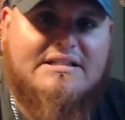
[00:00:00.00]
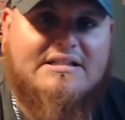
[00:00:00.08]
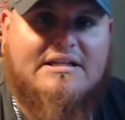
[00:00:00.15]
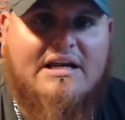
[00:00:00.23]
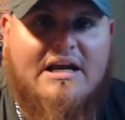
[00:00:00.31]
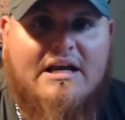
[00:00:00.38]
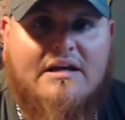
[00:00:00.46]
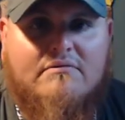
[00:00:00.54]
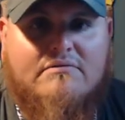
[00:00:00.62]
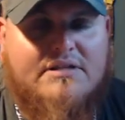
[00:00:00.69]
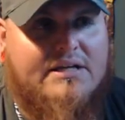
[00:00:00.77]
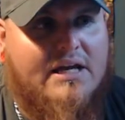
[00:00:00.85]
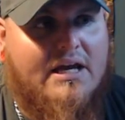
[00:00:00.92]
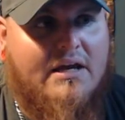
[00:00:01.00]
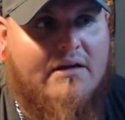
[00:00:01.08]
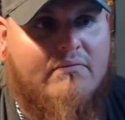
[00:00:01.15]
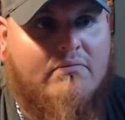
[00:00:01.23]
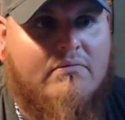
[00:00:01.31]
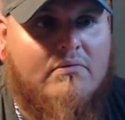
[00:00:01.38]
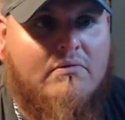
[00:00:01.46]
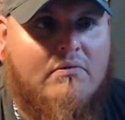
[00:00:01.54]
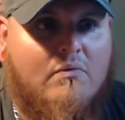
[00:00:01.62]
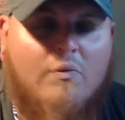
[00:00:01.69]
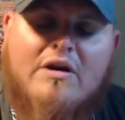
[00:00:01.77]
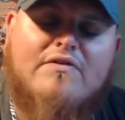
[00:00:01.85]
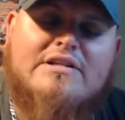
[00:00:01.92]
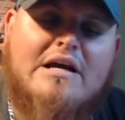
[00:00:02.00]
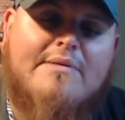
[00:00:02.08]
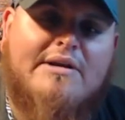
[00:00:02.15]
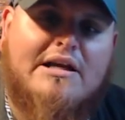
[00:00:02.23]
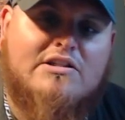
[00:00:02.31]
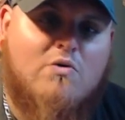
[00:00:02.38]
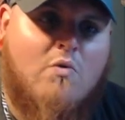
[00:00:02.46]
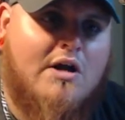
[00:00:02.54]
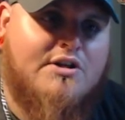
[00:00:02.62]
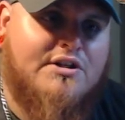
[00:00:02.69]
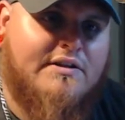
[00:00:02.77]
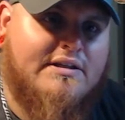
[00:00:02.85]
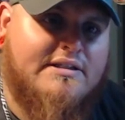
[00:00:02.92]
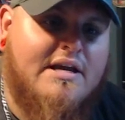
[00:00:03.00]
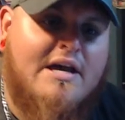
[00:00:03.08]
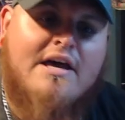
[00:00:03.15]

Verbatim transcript: tonight, today whatever time you guys are watching this.